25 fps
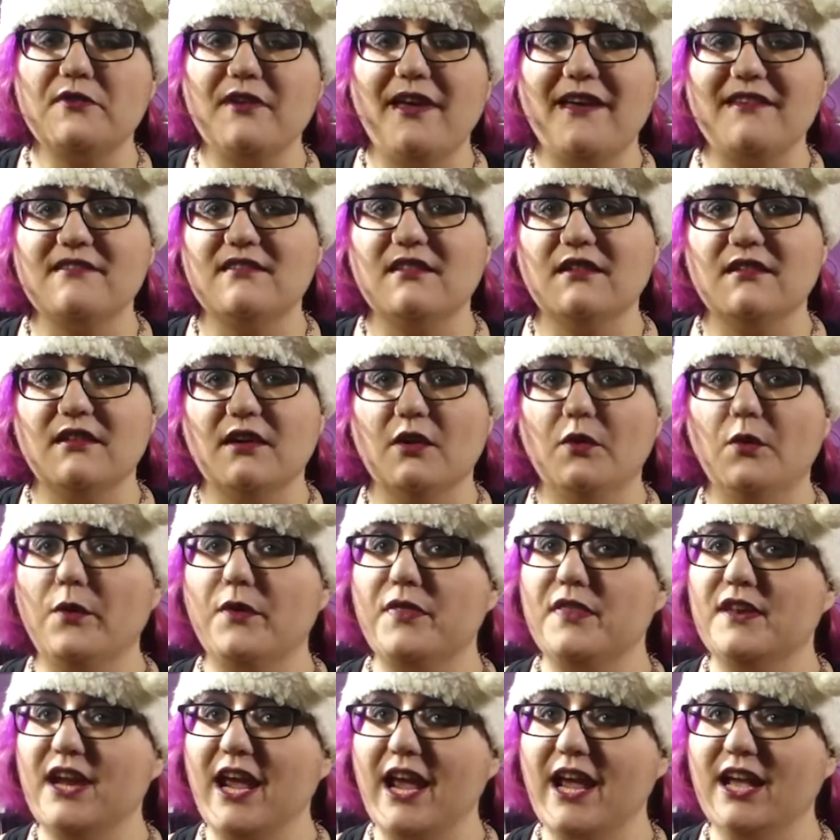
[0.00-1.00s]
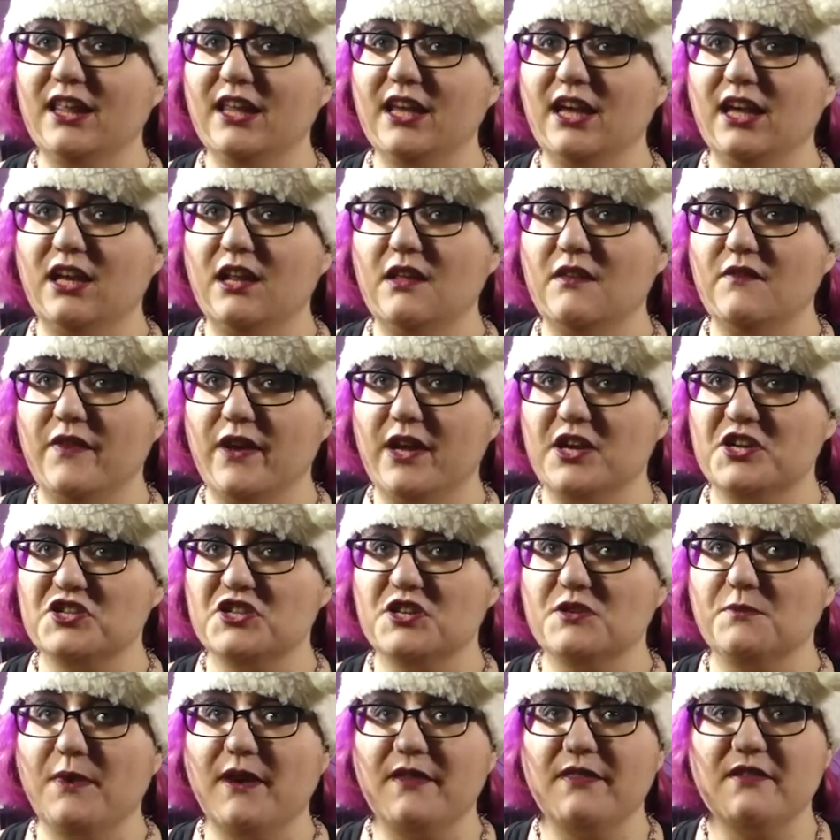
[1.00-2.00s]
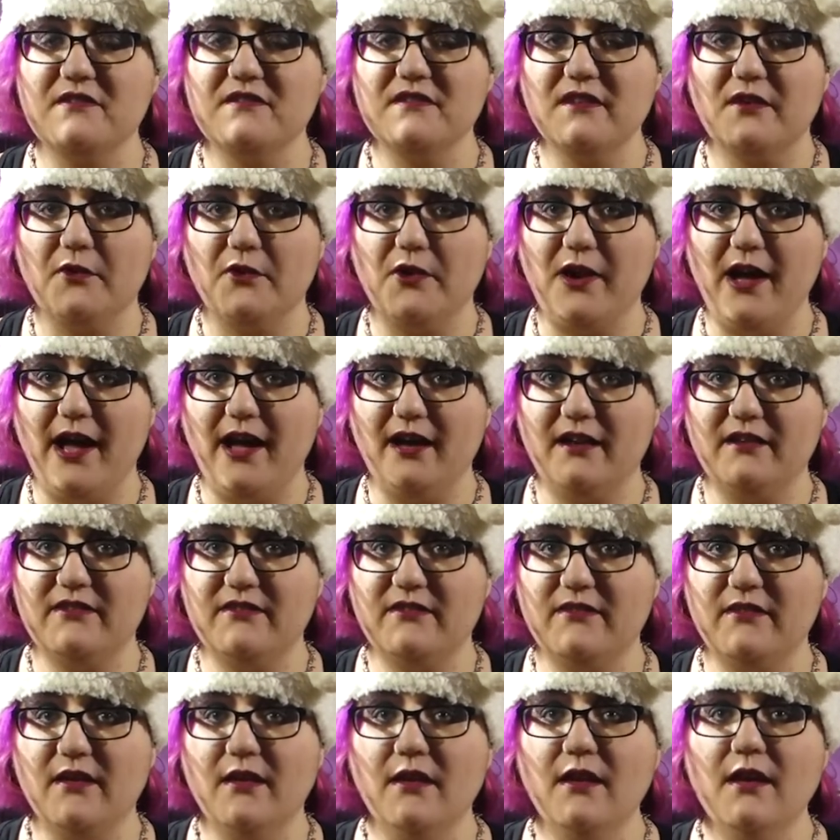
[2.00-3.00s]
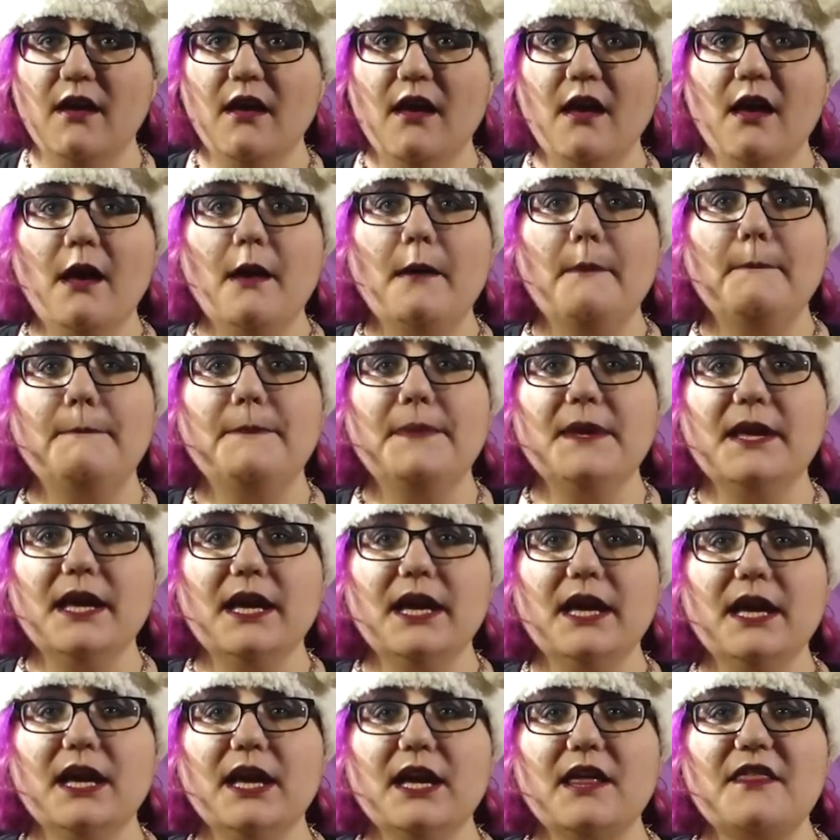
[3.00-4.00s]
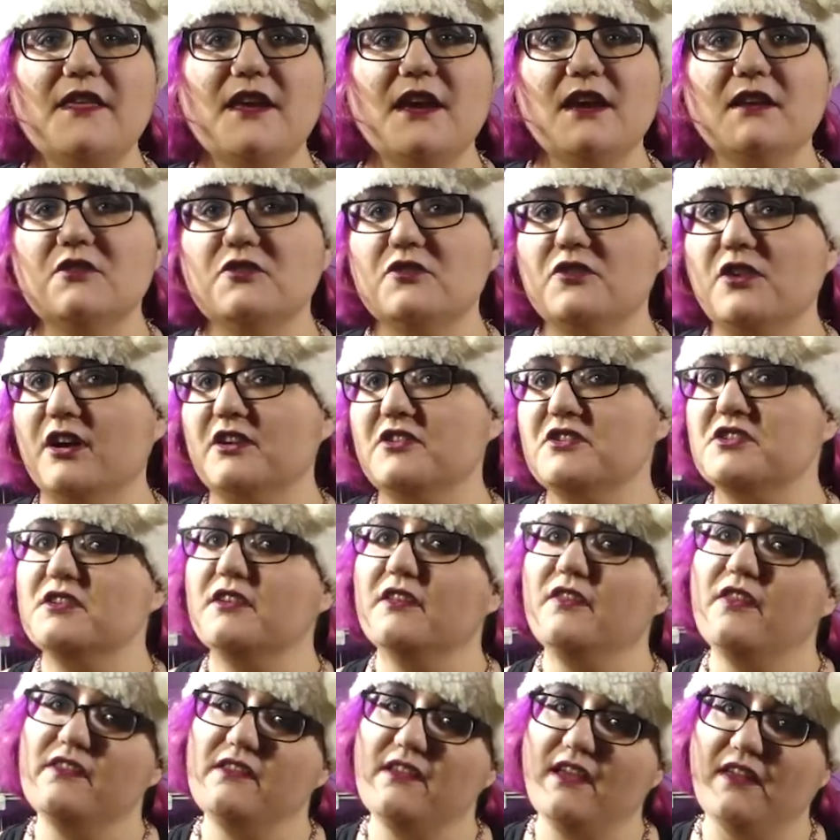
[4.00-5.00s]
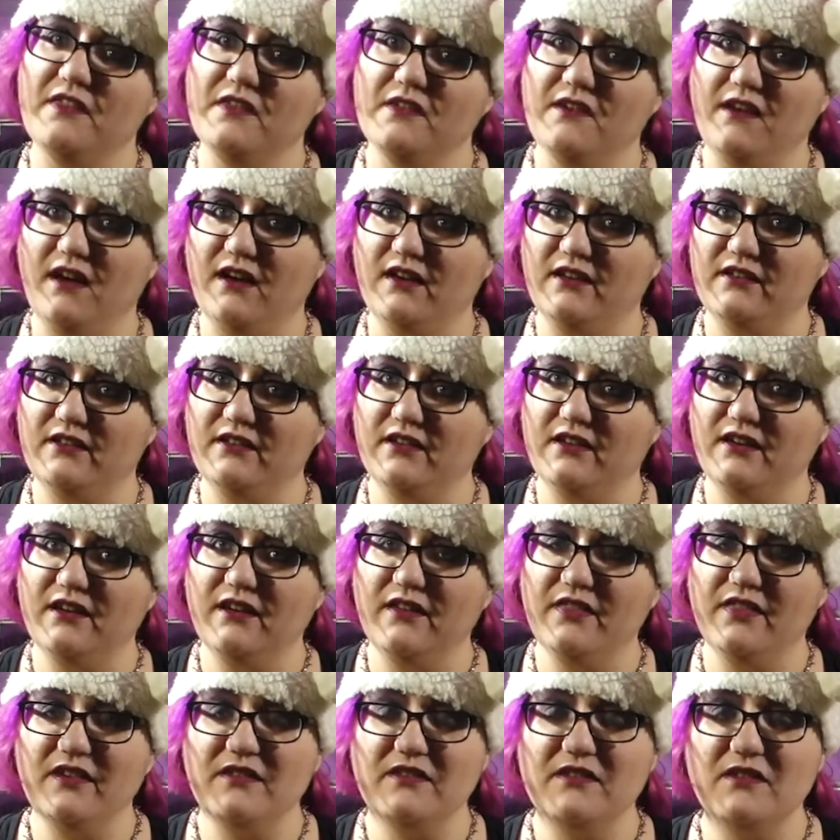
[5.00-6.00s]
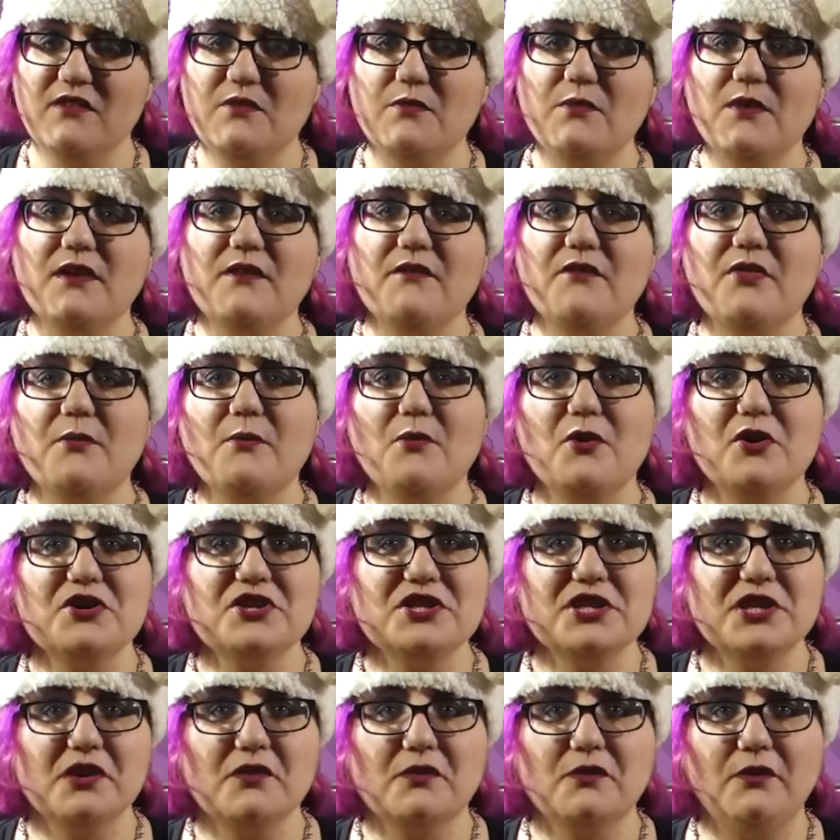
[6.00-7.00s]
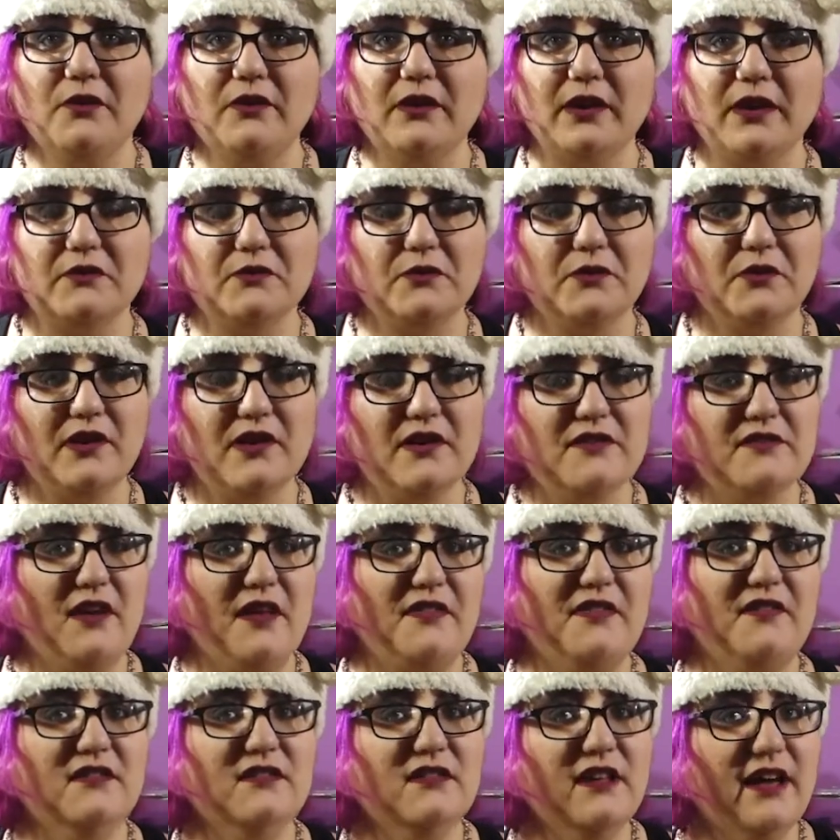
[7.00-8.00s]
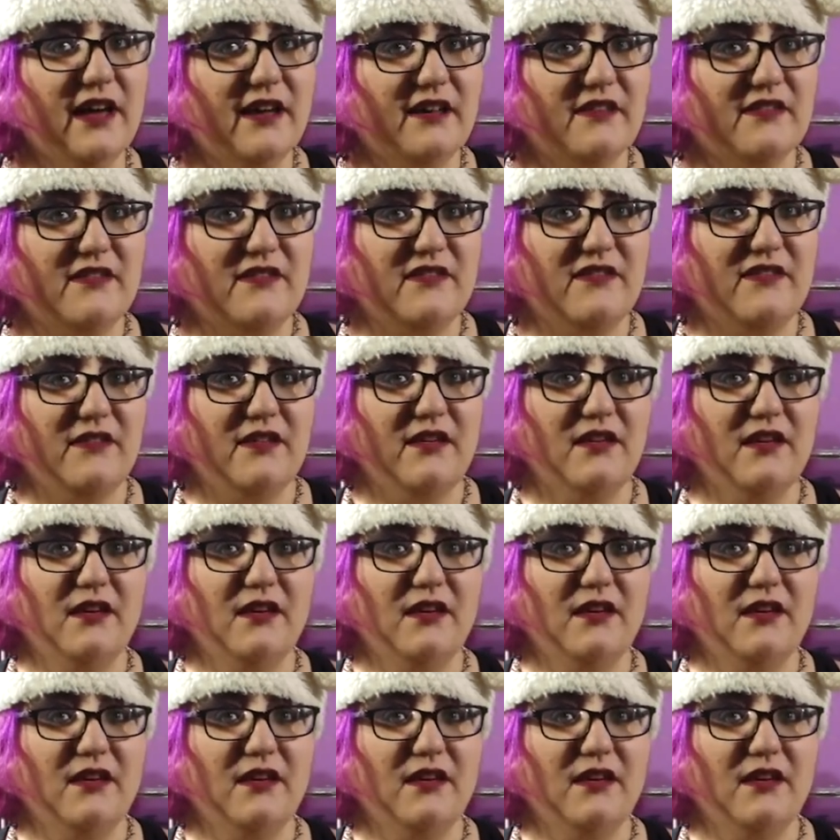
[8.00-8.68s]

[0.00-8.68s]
has to deal with an alien invasion by the Sycorax. Being the introduction to the 10th Doctor, this is one of the more cheerful entries on the list.